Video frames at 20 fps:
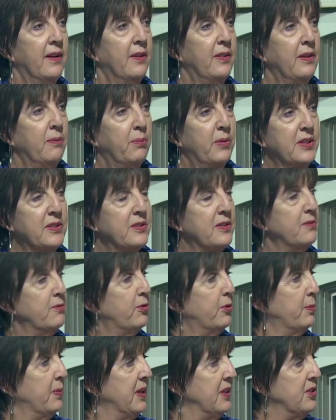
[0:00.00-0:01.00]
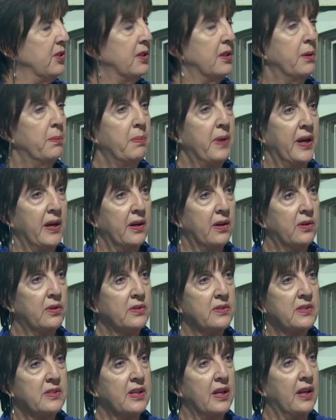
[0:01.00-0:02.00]
the misinformation
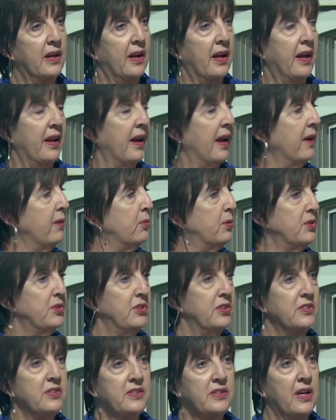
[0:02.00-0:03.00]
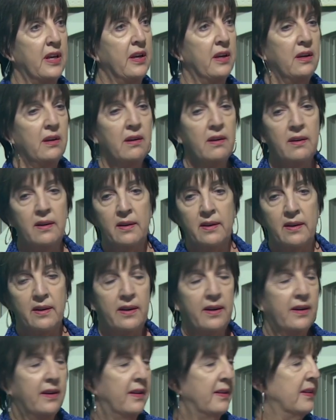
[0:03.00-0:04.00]
abounds. And and I will just say,
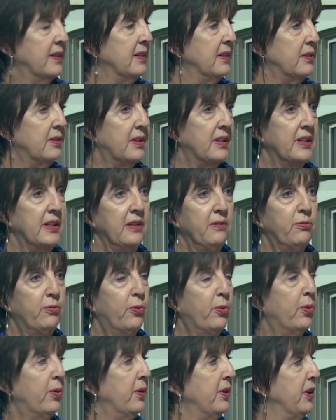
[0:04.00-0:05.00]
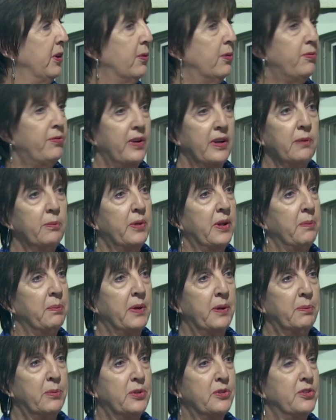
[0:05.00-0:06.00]
uh, literally, for your family
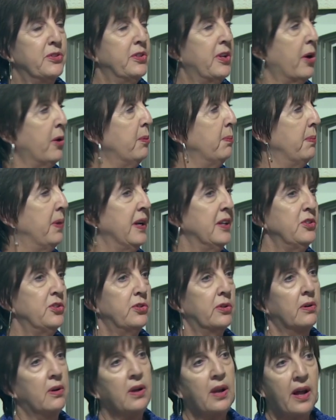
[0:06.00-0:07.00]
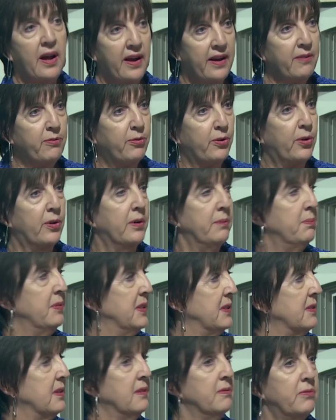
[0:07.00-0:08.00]
members, don't bet your life on
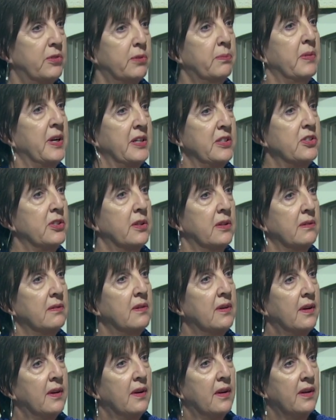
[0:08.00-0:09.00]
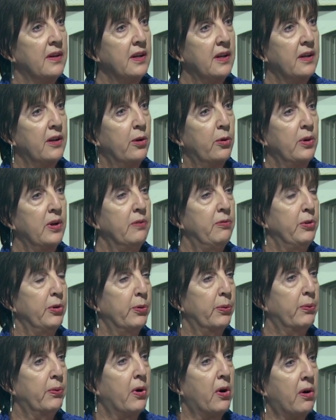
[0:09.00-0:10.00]
misinformation. You know, if
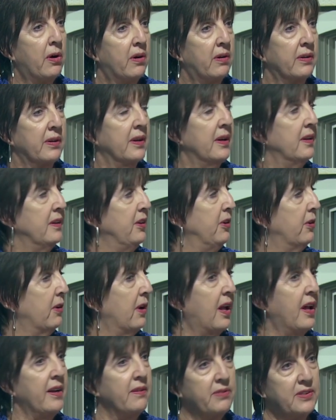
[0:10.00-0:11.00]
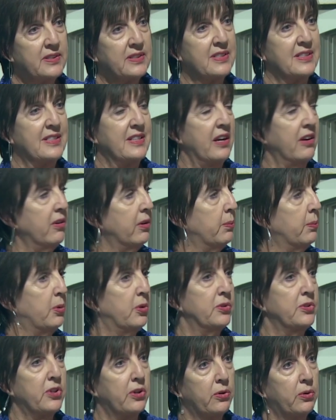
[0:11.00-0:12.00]
you're wrong, your life is a terrible
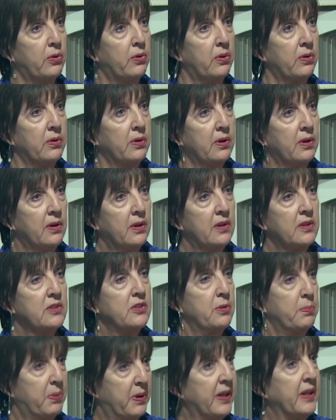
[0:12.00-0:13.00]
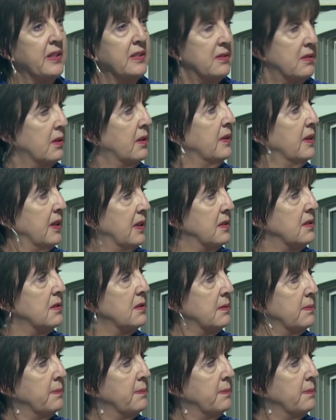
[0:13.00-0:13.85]
toll to mm-hmm. place on this.